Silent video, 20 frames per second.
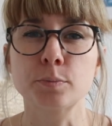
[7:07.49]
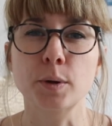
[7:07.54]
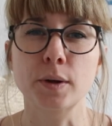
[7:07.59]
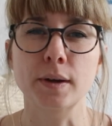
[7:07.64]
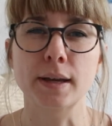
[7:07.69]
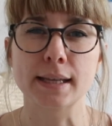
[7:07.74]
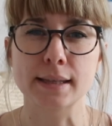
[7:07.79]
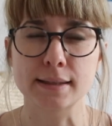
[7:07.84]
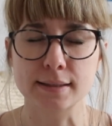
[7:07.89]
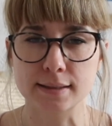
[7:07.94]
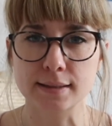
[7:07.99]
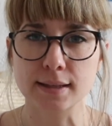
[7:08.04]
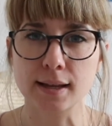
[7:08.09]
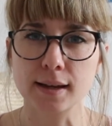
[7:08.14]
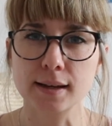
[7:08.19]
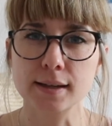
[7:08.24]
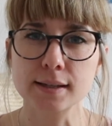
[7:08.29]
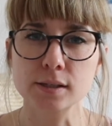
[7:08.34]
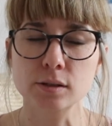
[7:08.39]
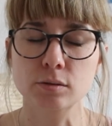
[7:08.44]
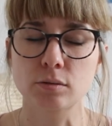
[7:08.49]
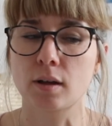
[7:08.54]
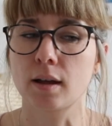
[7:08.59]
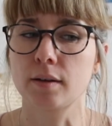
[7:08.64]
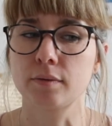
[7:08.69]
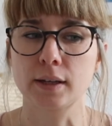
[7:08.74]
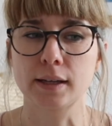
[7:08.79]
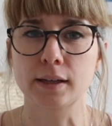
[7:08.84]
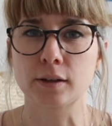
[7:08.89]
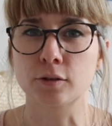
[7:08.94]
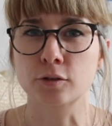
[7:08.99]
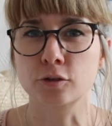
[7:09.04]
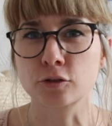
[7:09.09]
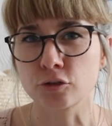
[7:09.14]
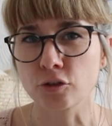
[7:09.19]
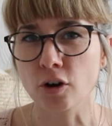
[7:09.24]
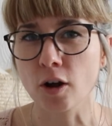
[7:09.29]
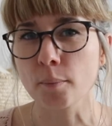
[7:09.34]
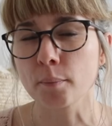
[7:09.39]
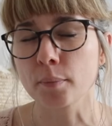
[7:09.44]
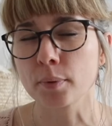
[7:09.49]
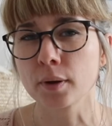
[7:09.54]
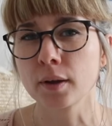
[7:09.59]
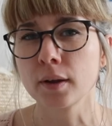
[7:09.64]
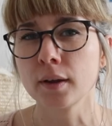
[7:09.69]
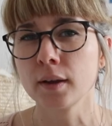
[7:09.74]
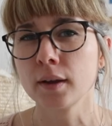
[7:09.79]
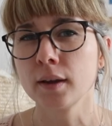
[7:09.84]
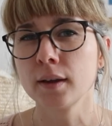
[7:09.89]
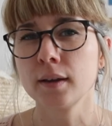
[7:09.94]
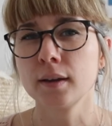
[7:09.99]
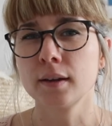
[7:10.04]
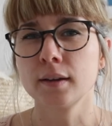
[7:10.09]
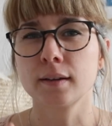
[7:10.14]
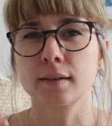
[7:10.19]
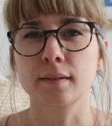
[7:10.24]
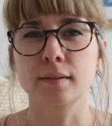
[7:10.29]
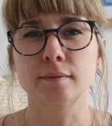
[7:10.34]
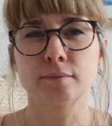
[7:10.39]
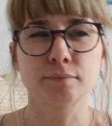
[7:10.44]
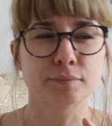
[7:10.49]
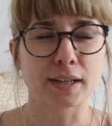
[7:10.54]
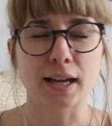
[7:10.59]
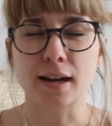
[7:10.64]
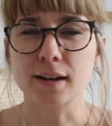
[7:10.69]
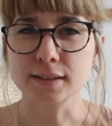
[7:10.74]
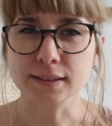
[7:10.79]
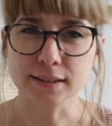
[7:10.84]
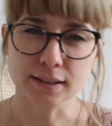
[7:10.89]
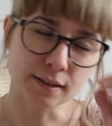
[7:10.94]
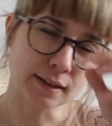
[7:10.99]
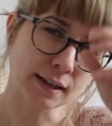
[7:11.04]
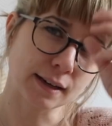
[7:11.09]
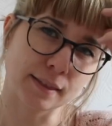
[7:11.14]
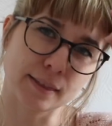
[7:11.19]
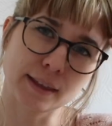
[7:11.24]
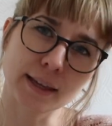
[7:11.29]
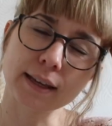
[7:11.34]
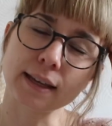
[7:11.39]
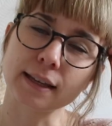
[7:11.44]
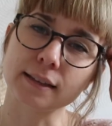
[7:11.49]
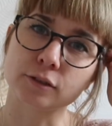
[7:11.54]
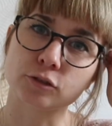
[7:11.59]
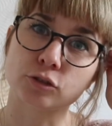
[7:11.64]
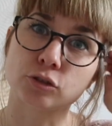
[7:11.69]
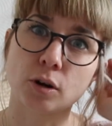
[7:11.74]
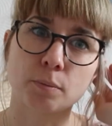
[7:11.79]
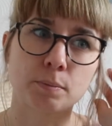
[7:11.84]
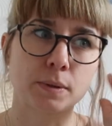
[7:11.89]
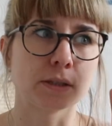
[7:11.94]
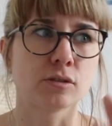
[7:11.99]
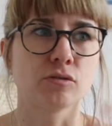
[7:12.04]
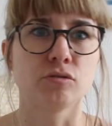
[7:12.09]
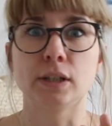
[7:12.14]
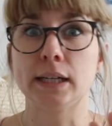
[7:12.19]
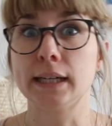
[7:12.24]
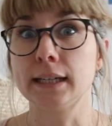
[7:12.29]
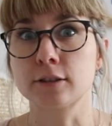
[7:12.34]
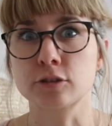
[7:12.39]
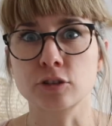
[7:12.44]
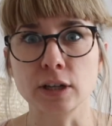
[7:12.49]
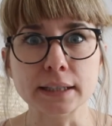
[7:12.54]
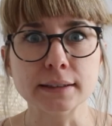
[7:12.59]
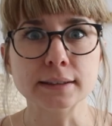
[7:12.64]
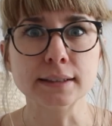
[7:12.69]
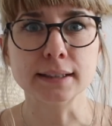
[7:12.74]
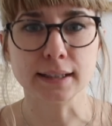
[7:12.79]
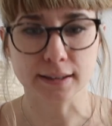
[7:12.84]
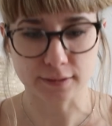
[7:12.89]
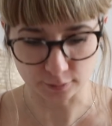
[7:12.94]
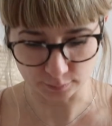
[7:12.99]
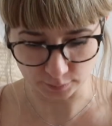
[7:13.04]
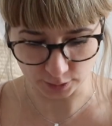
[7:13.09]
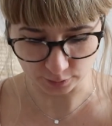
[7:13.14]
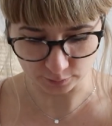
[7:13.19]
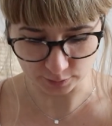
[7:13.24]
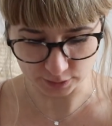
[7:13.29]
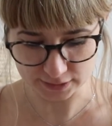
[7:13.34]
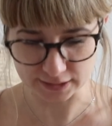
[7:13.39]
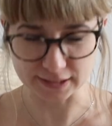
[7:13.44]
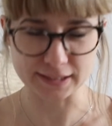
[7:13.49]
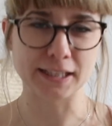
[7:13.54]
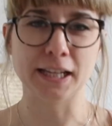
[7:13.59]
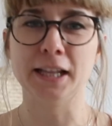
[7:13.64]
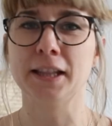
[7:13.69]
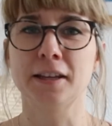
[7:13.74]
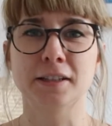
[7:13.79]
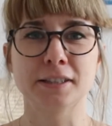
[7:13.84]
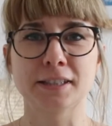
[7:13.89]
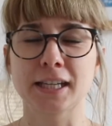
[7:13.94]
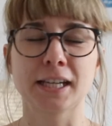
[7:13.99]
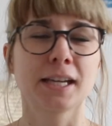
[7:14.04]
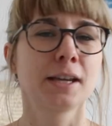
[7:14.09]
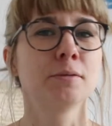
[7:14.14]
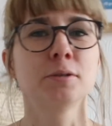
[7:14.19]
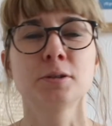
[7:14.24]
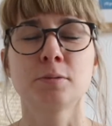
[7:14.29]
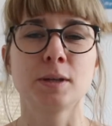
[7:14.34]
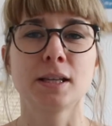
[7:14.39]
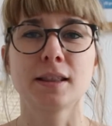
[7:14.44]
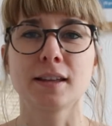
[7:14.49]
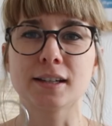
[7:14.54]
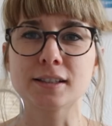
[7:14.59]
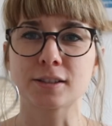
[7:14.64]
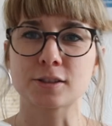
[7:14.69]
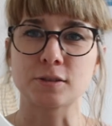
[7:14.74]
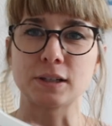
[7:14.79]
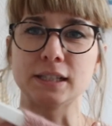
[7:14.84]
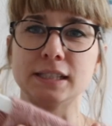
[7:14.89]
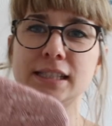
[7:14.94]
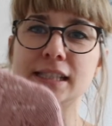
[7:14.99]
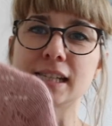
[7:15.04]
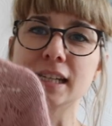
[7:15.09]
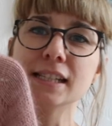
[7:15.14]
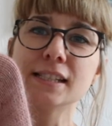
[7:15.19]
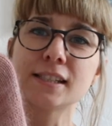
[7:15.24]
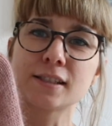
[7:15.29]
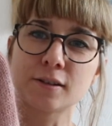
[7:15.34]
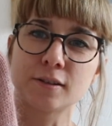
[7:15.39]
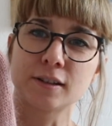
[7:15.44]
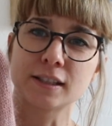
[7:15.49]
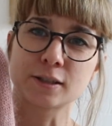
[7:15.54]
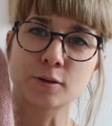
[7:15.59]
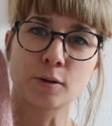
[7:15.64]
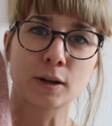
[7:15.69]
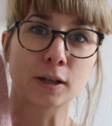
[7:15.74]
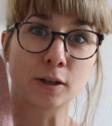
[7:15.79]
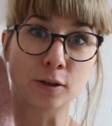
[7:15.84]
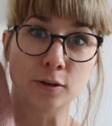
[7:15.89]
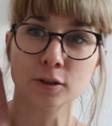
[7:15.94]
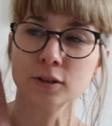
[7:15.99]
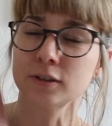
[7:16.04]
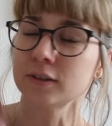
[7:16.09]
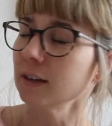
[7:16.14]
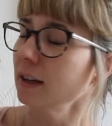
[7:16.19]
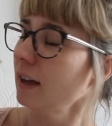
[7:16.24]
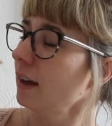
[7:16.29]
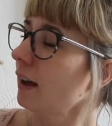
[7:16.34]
But it's nice to have like a crop cardigan, I think, and crop is really trendy at the moment. I didn't think it would be that trendy, so it's quite good.